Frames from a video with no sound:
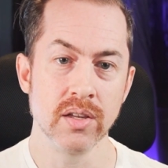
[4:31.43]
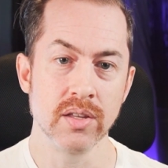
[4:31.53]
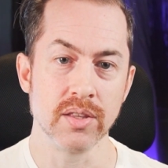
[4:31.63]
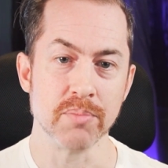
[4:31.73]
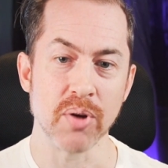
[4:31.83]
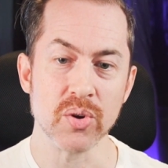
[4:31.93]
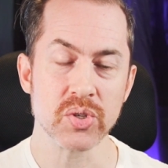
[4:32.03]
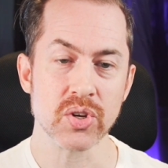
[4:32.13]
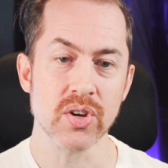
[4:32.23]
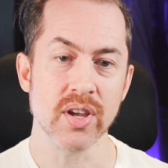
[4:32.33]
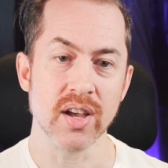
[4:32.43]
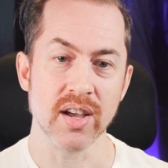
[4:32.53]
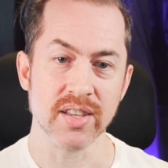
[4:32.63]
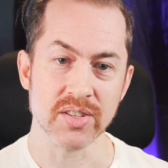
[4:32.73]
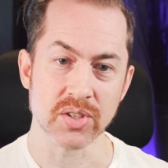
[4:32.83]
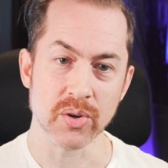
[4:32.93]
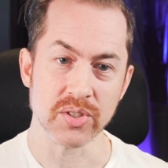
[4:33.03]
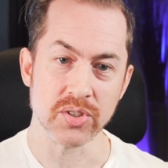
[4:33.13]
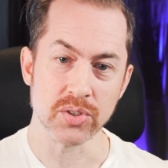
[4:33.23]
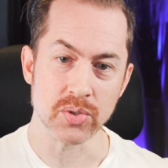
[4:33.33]
The Poser is going
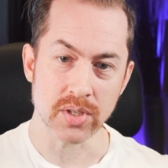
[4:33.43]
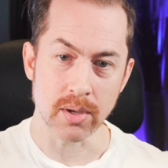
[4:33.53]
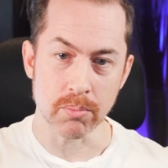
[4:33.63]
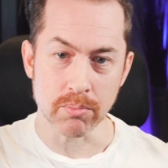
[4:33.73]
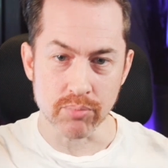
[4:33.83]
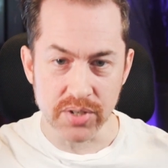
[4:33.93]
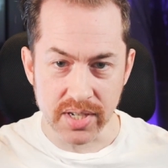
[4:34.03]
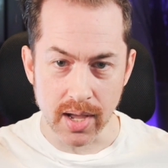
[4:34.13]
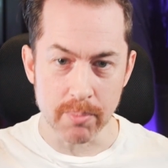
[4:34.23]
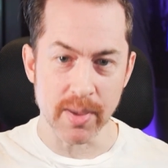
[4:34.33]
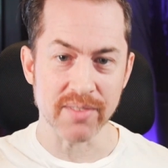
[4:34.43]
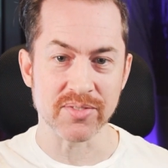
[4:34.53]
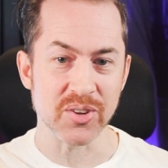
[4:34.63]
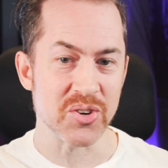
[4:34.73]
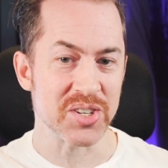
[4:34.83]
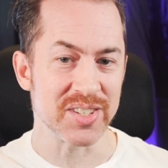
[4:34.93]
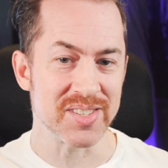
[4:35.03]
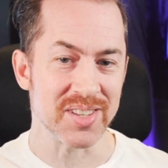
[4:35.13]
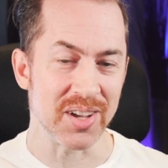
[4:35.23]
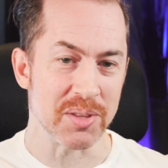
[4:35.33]
to do some pre-combat
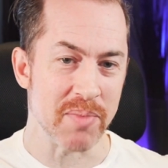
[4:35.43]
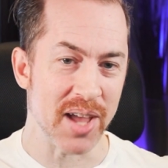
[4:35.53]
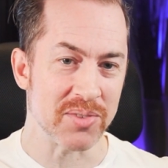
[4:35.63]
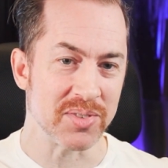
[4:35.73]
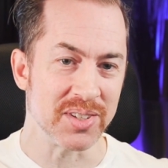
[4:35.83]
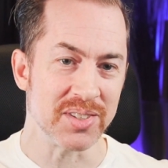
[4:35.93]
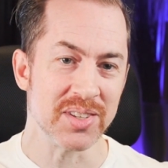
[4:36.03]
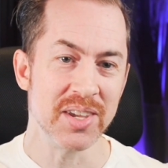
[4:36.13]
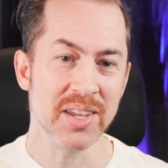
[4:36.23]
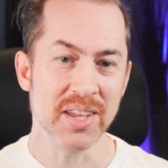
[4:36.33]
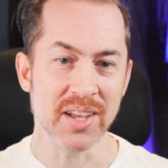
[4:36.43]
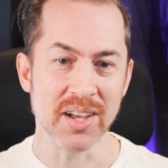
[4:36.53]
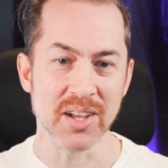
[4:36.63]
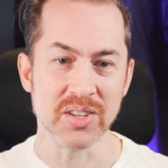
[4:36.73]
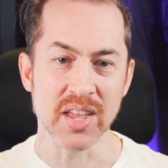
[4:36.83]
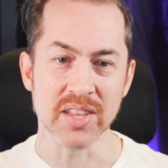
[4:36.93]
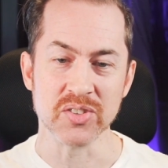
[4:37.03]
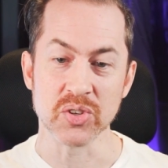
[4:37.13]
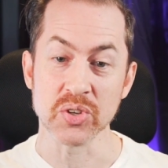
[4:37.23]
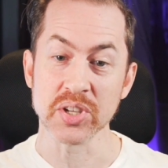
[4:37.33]
flourishes on the battlefield,
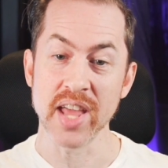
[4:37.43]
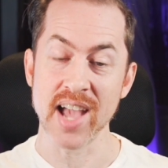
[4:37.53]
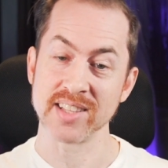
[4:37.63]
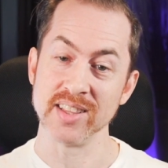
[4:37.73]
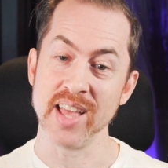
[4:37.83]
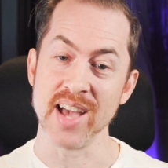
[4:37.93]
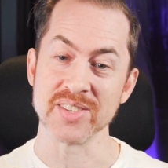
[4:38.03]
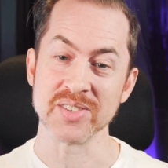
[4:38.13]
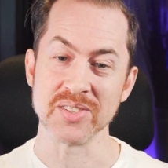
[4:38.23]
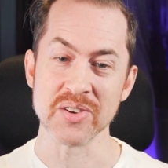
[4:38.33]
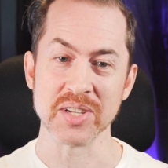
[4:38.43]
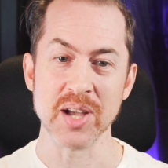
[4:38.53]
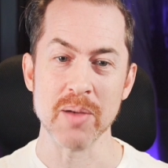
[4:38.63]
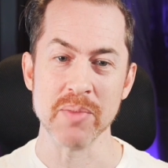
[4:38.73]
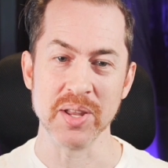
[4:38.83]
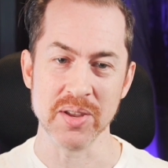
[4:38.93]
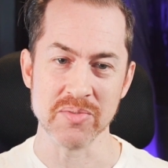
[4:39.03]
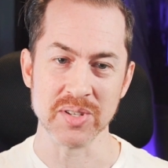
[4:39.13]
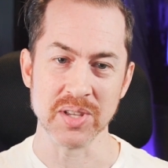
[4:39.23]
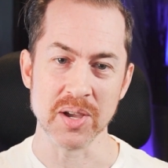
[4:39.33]
and so you're going to act last during combat
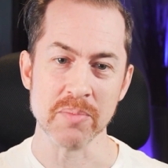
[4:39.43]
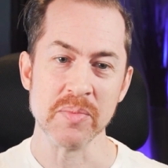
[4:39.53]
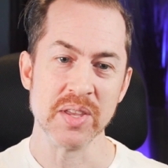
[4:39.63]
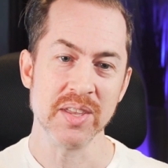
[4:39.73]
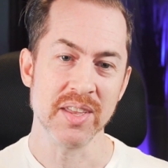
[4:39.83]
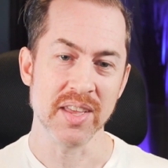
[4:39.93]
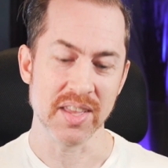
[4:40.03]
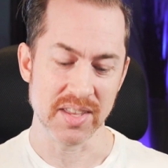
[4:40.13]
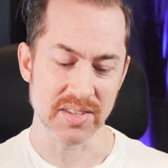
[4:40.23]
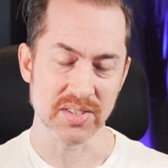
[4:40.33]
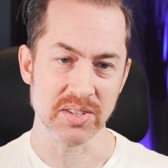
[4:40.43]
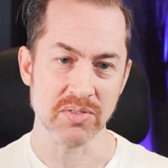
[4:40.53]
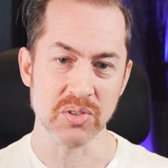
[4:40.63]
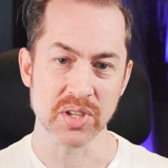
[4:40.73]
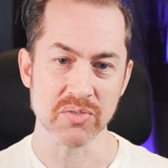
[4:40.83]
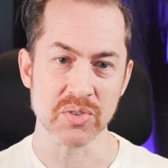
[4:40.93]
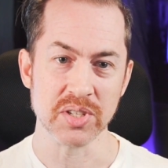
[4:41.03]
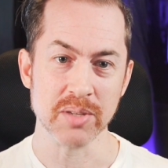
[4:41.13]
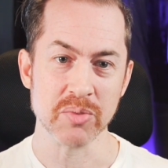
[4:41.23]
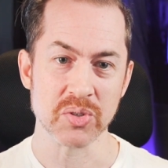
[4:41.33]
every time. And if you can
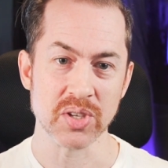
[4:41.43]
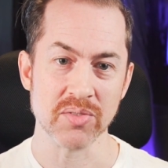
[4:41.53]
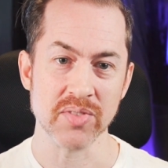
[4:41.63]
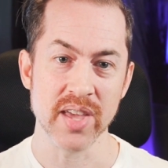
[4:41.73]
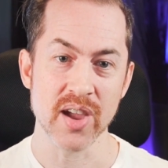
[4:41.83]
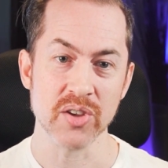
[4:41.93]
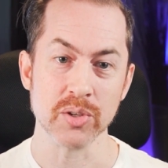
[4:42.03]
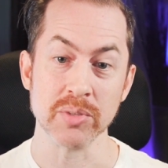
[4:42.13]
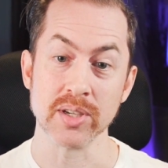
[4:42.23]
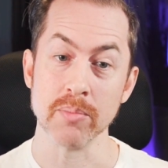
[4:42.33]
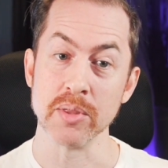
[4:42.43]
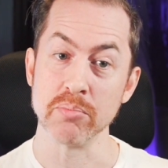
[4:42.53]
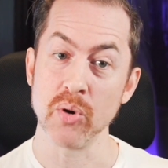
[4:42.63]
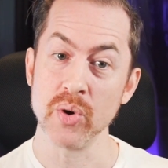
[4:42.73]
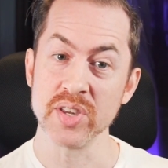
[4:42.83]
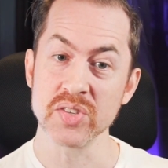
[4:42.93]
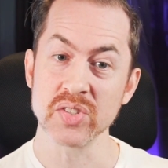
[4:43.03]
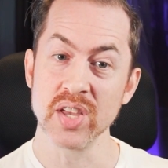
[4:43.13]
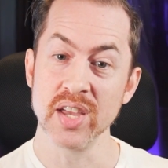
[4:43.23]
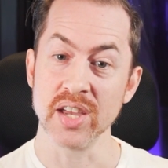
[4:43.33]
redeem yourself there, you'll become the
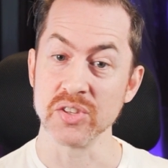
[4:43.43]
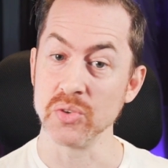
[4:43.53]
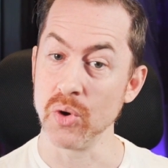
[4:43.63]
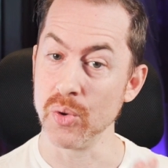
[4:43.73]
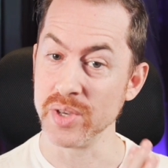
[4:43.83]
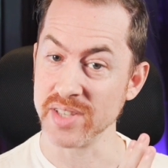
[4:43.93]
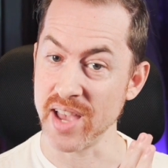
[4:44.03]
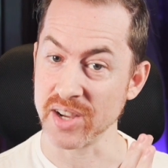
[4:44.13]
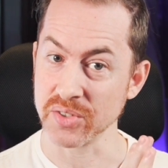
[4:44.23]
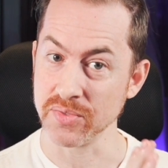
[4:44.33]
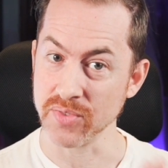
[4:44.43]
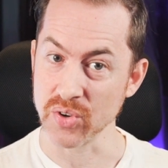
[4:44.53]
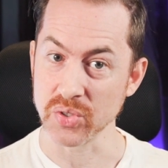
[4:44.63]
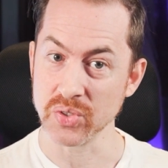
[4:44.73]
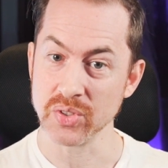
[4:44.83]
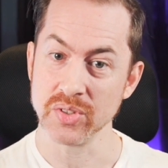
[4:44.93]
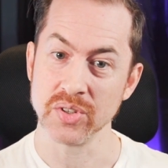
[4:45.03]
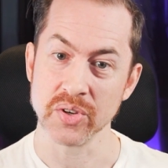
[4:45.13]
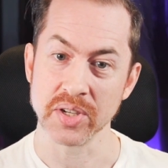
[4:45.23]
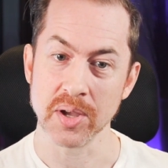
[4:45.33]
Poised, and you always act first
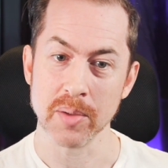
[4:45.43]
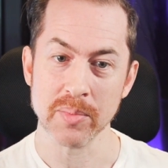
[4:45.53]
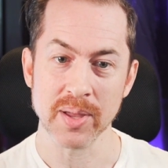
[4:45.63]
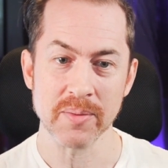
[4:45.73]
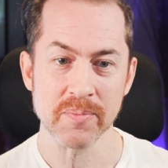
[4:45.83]
during combat.